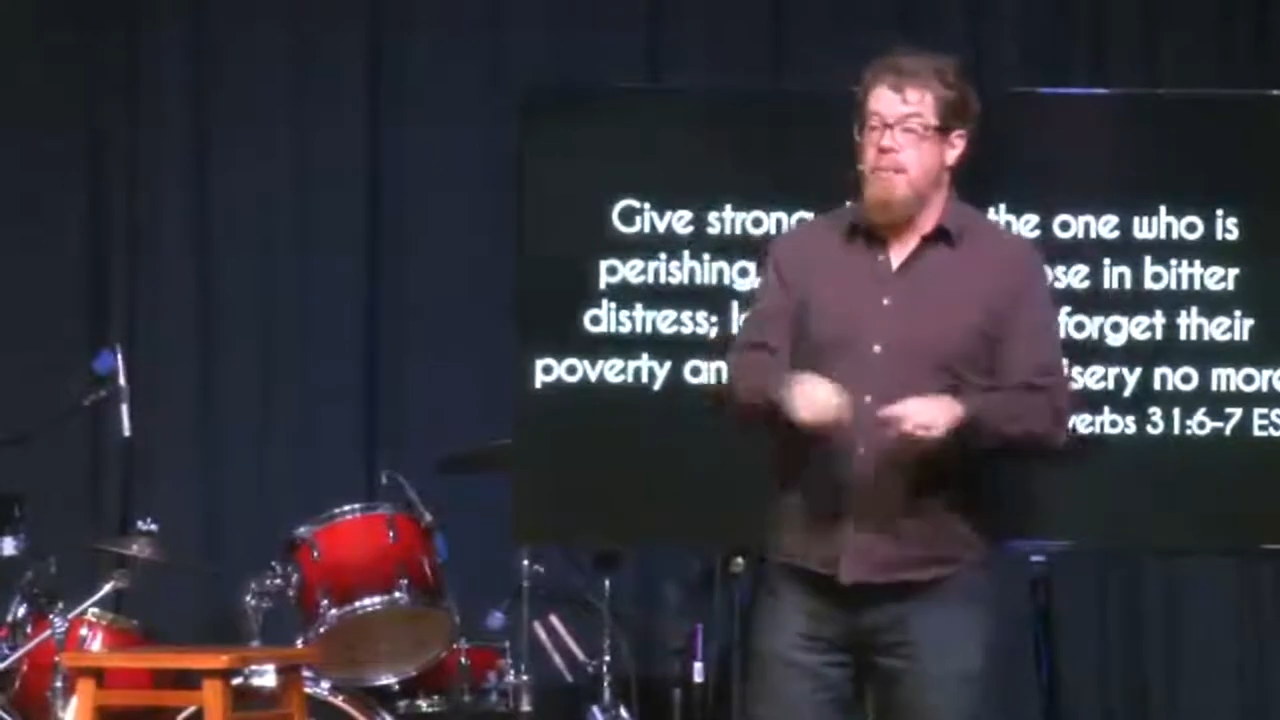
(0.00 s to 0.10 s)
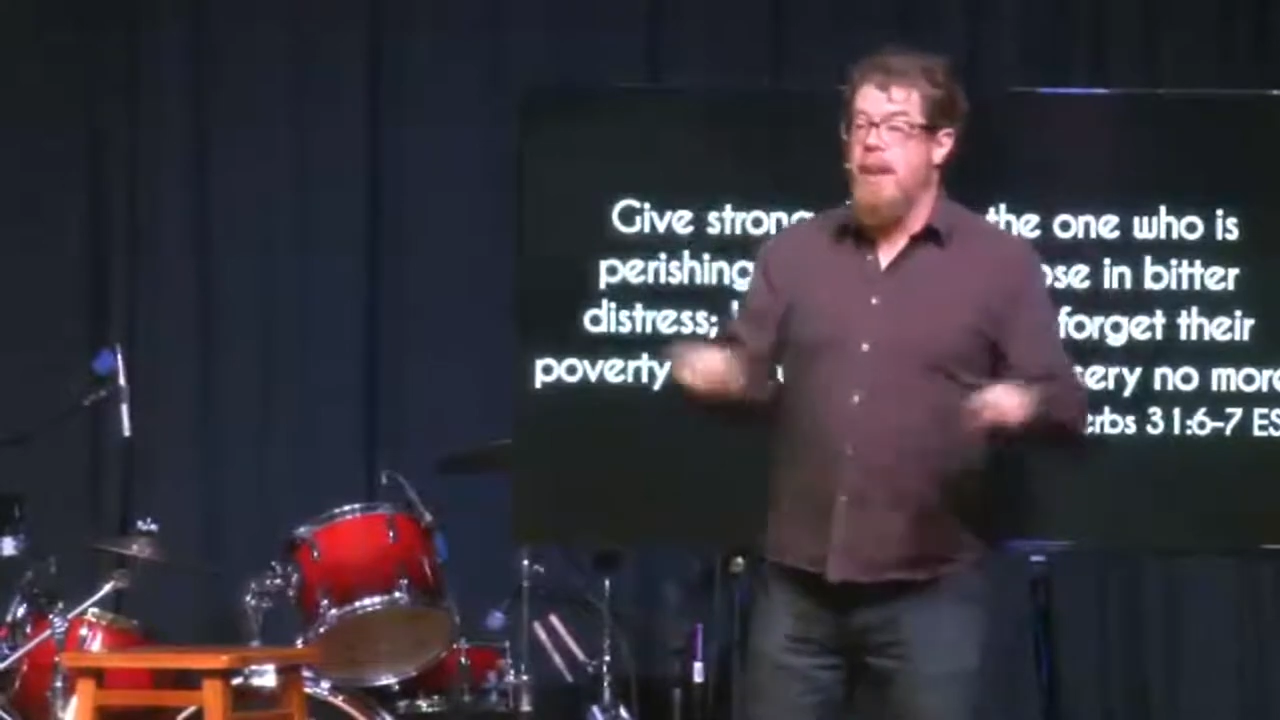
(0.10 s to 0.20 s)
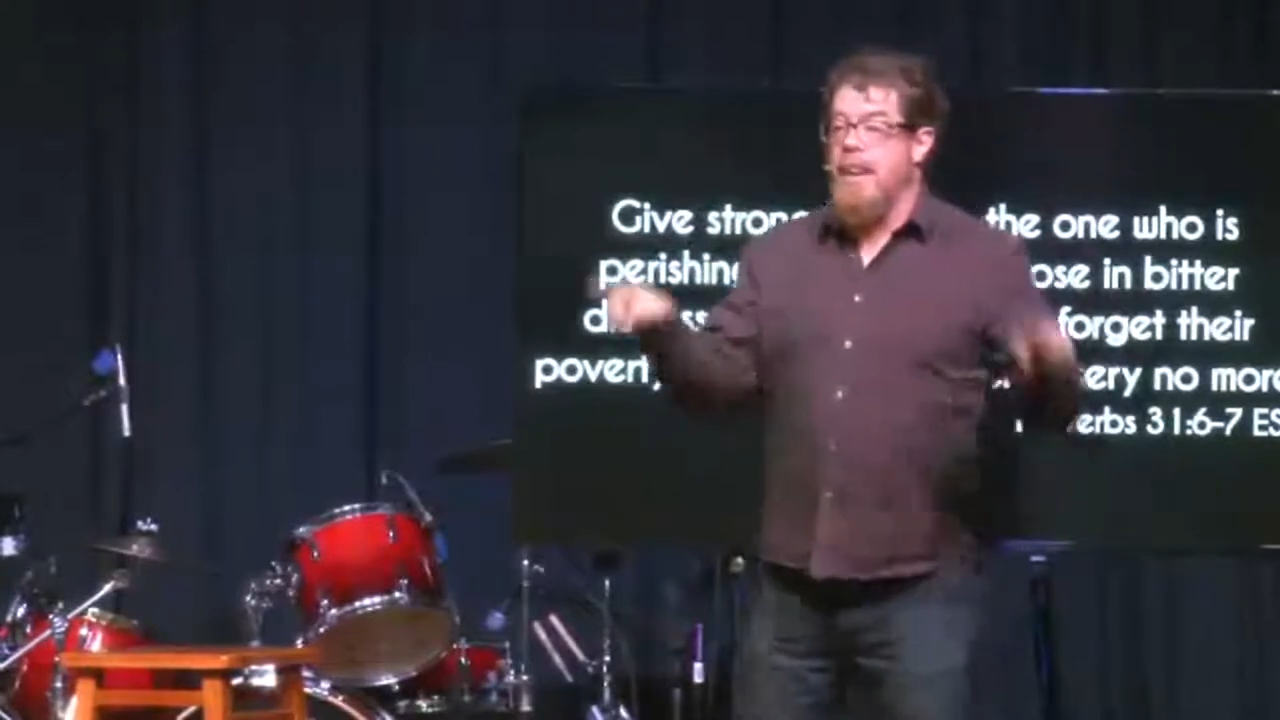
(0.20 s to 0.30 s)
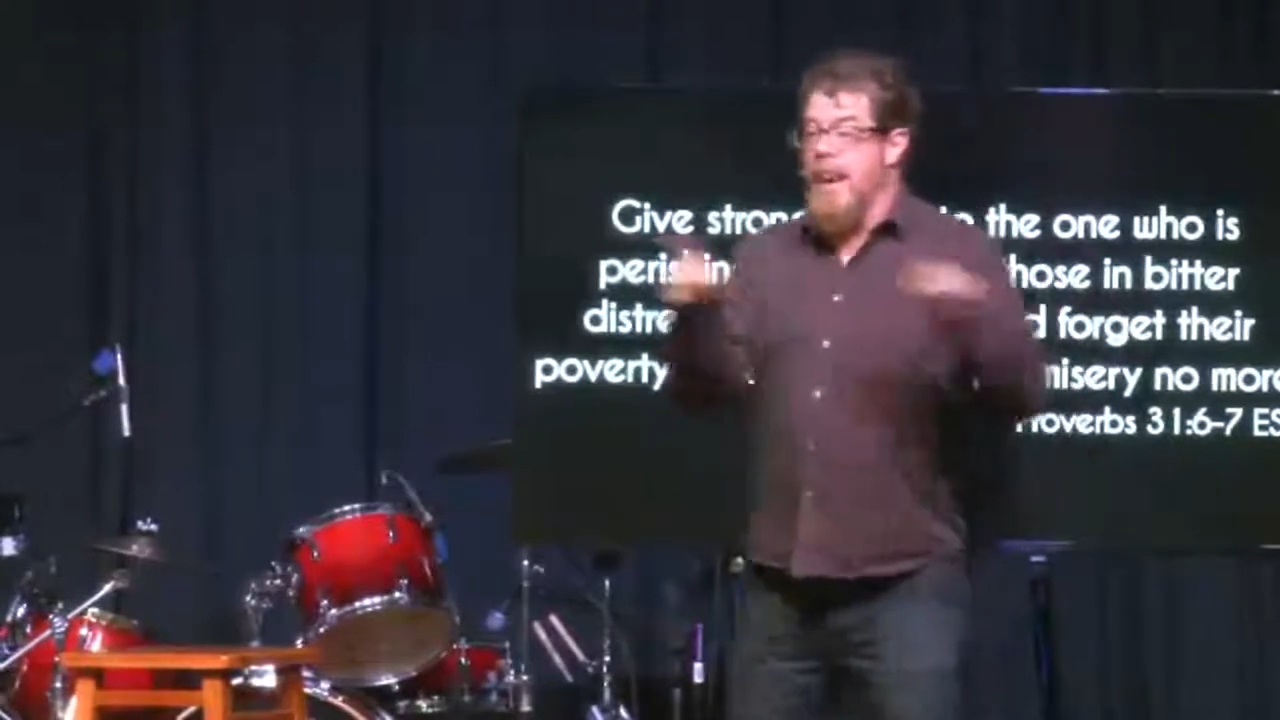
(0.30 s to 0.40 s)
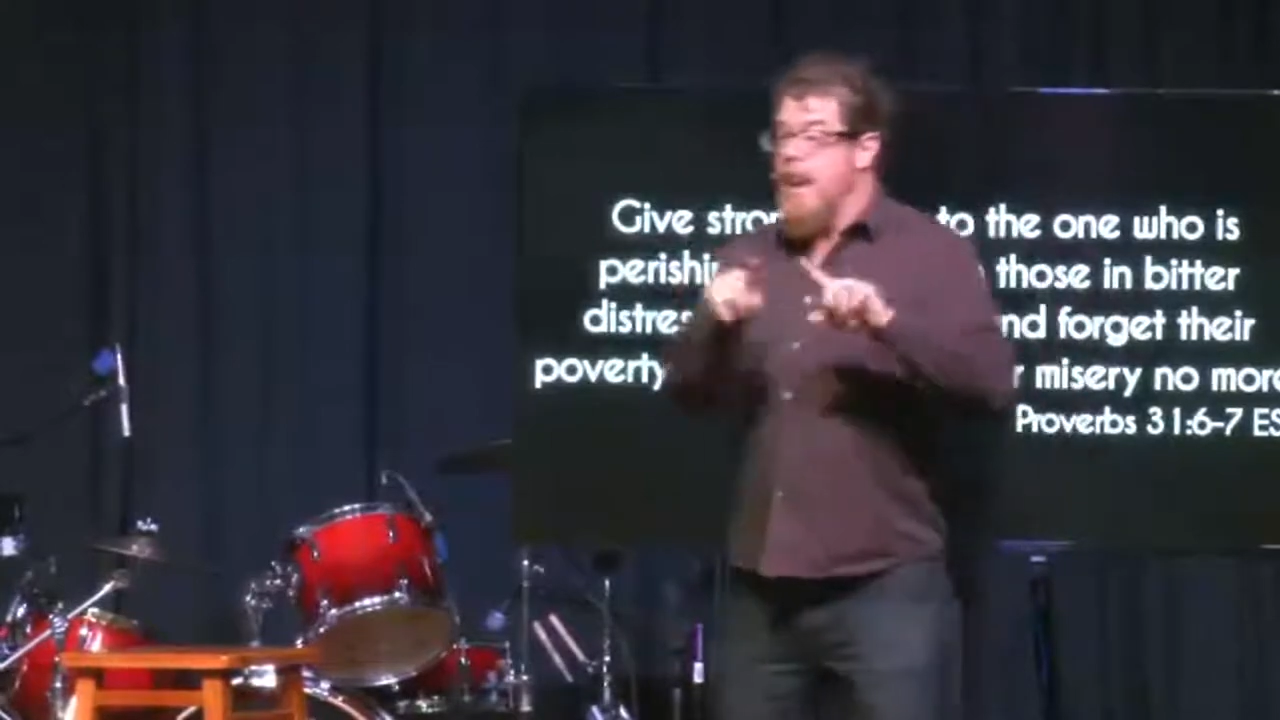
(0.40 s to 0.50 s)

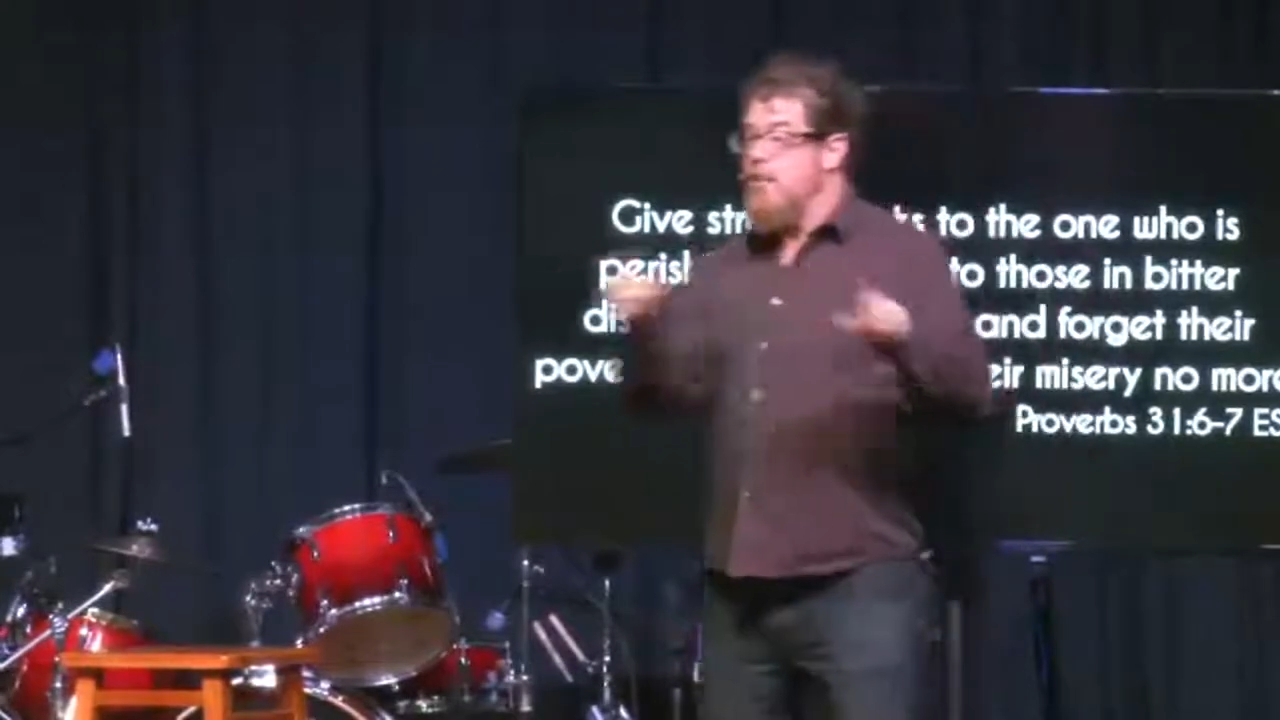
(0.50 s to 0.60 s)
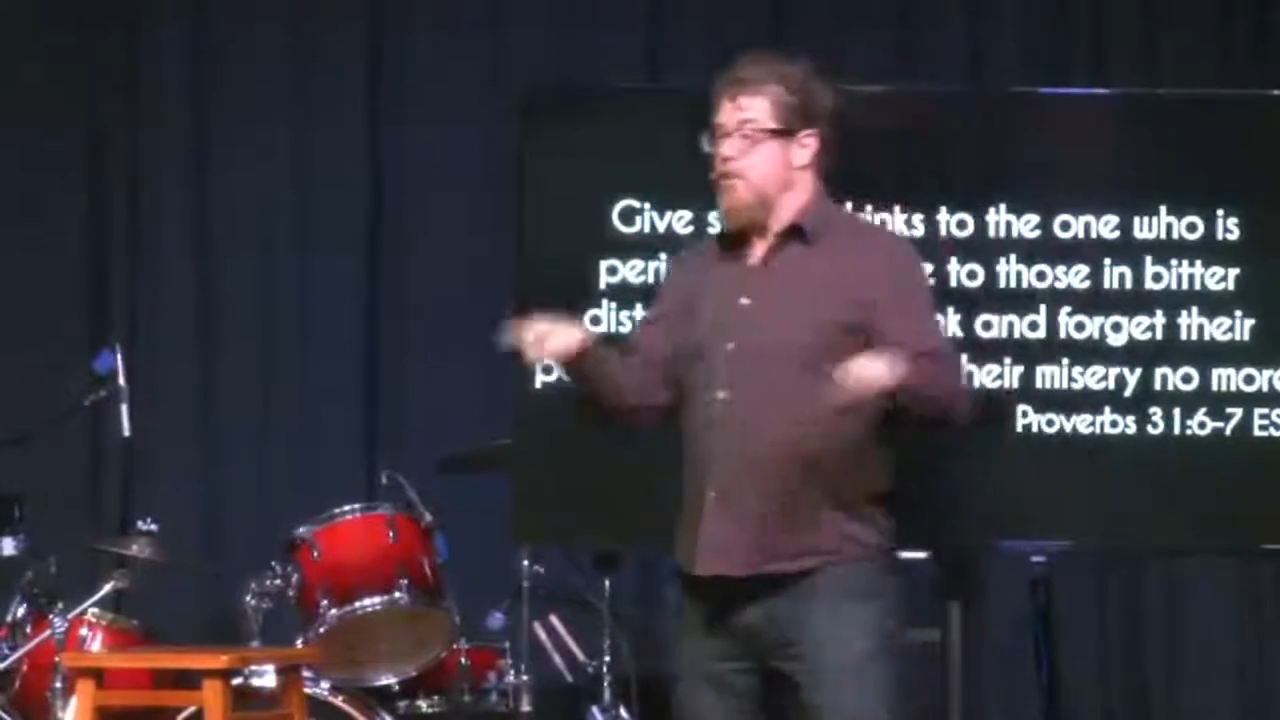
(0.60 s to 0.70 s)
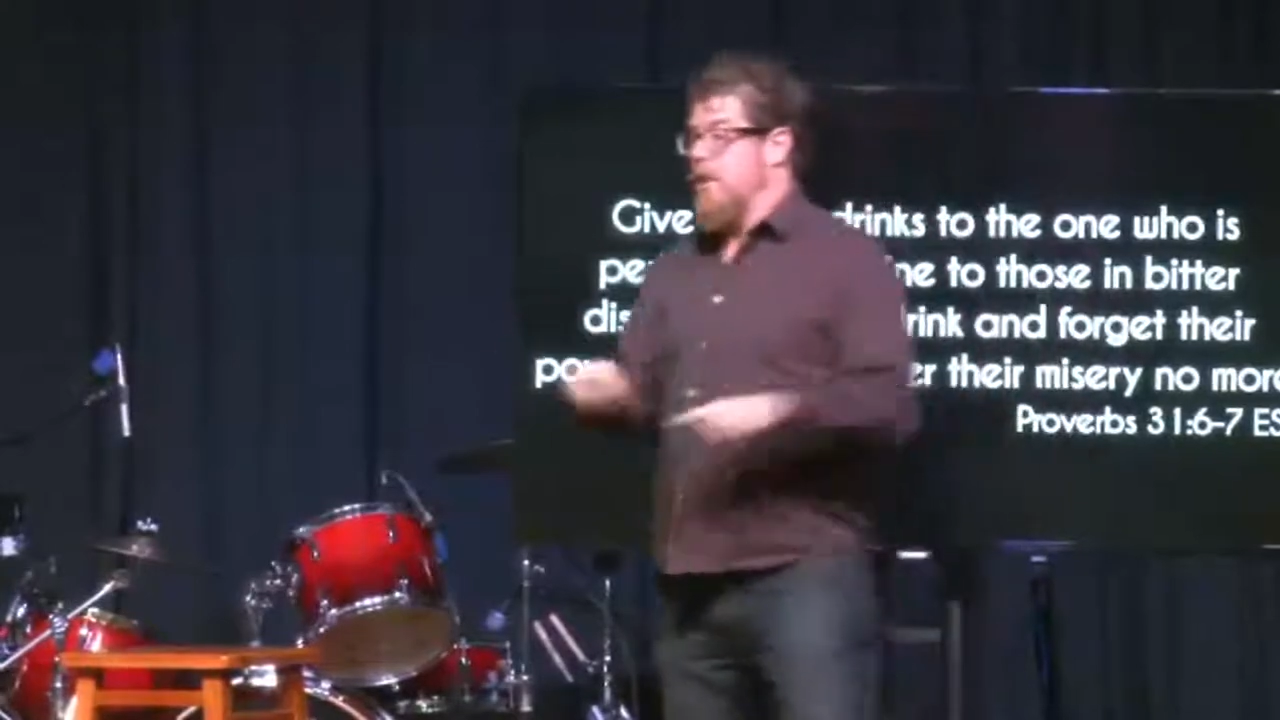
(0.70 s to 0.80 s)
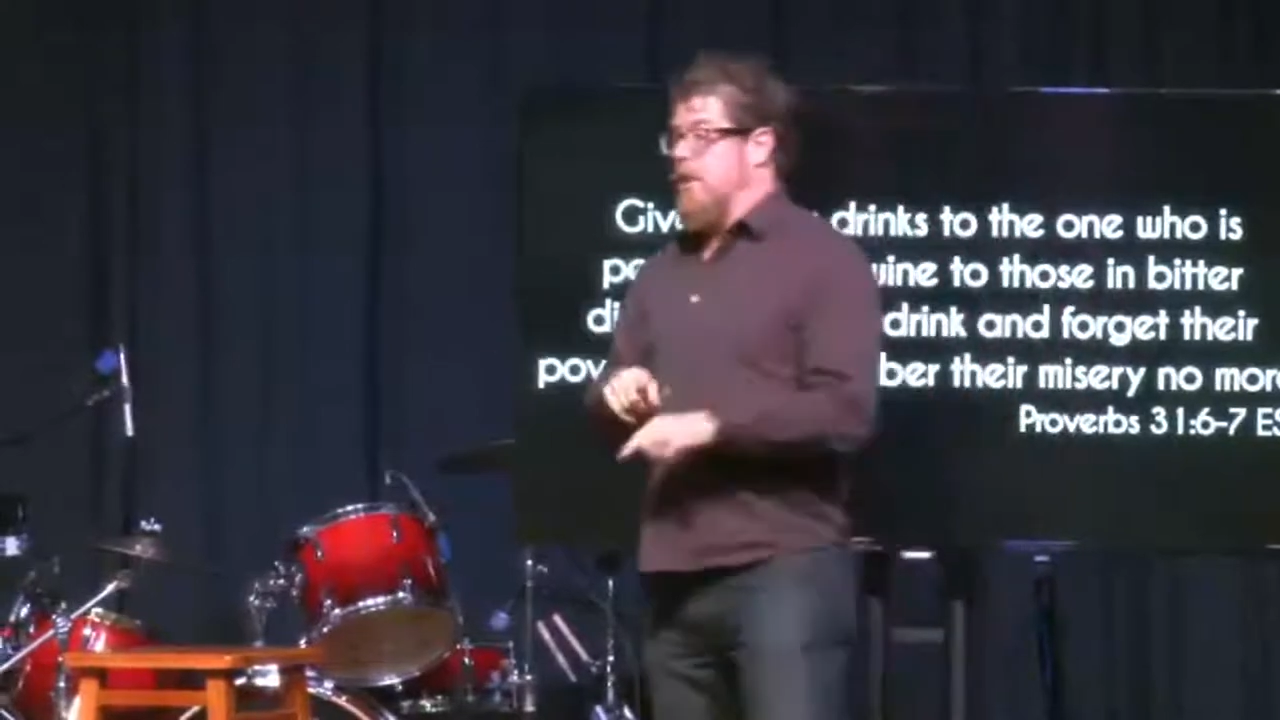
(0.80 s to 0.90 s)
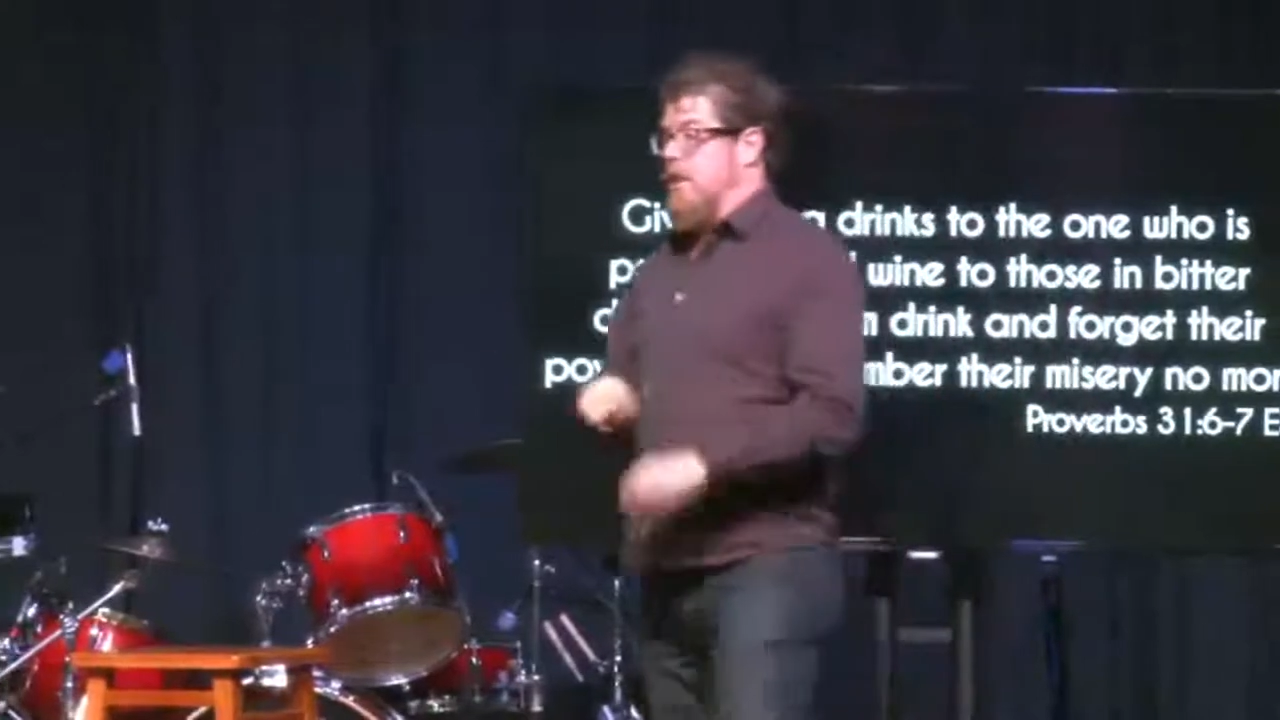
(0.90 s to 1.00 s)

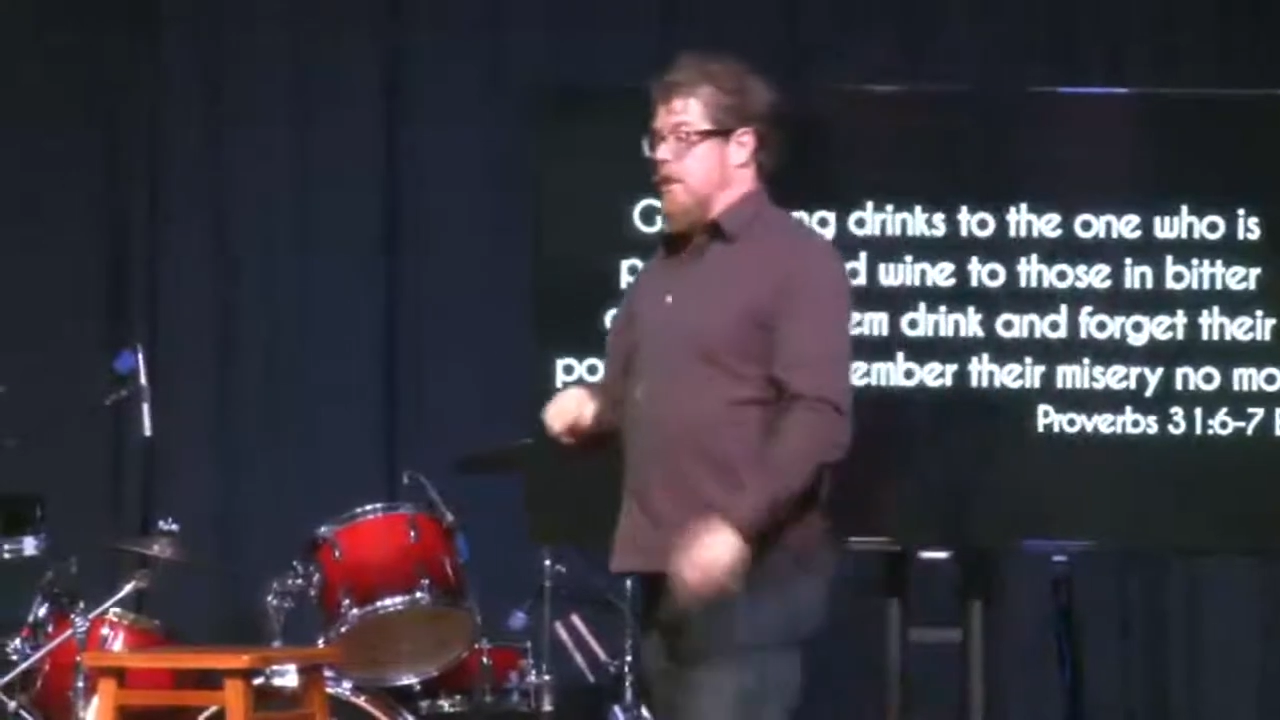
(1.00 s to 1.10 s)
medication,